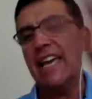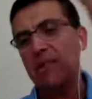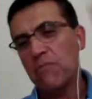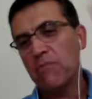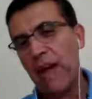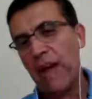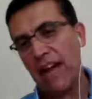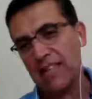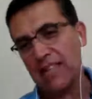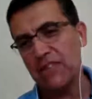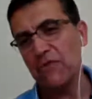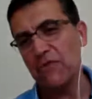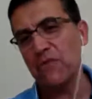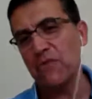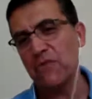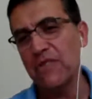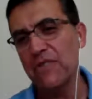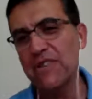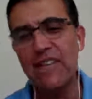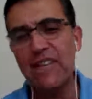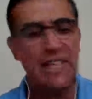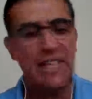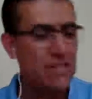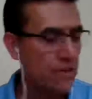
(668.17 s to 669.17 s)
get
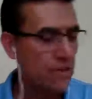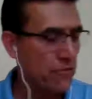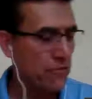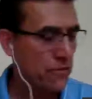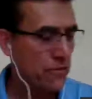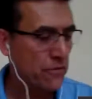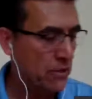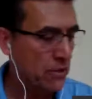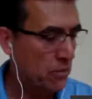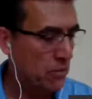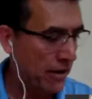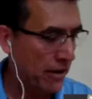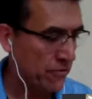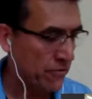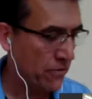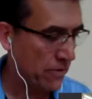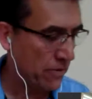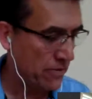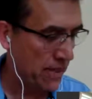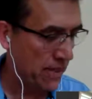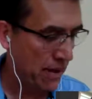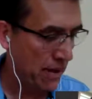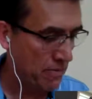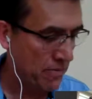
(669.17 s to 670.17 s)
the feedback
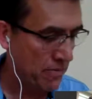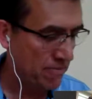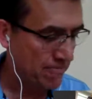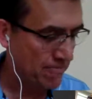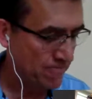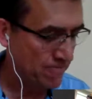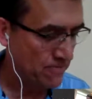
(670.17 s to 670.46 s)
from them.